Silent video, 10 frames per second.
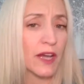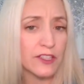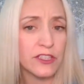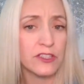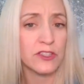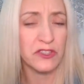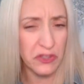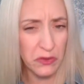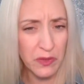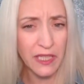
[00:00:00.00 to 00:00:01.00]
actually
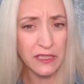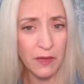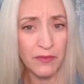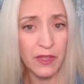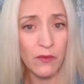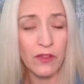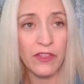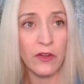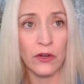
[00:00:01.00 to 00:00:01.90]
doing something with it?